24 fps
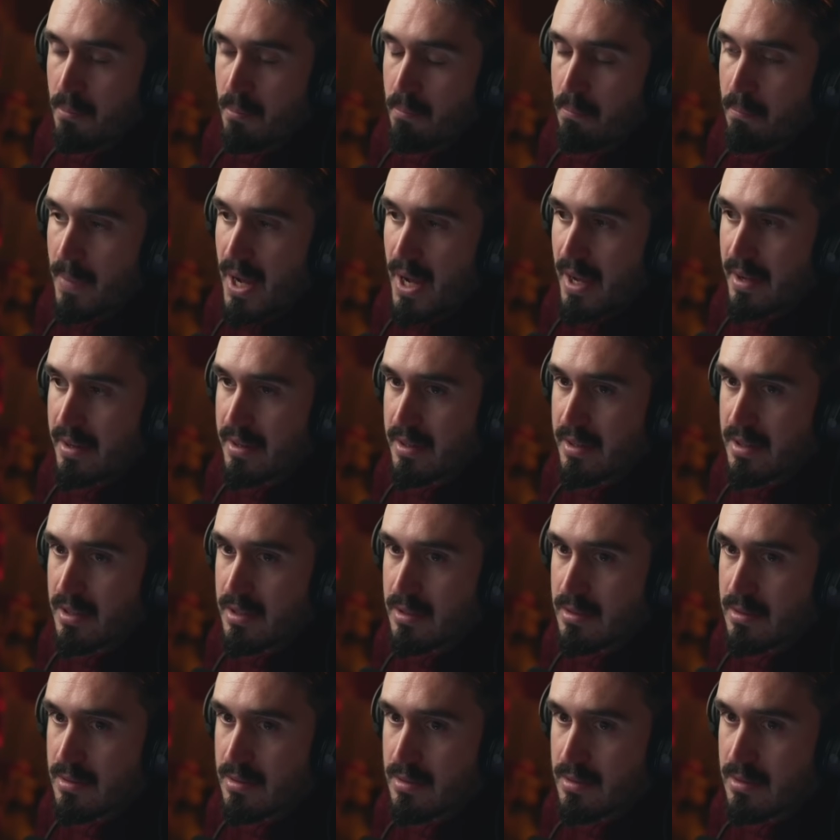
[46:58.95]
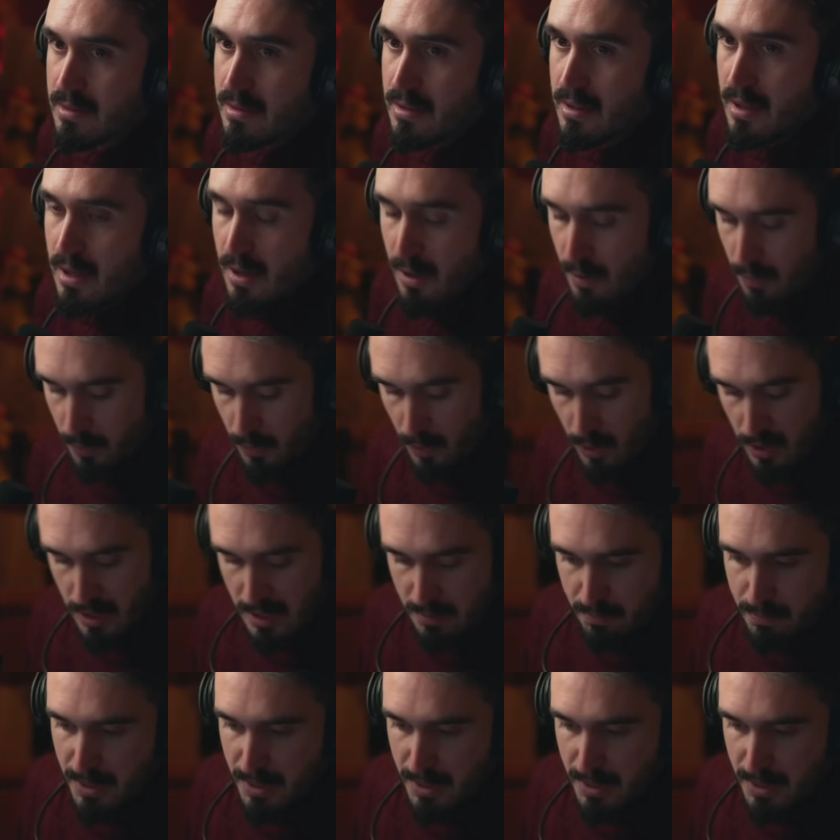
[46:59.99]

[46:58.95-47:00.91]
mic. What it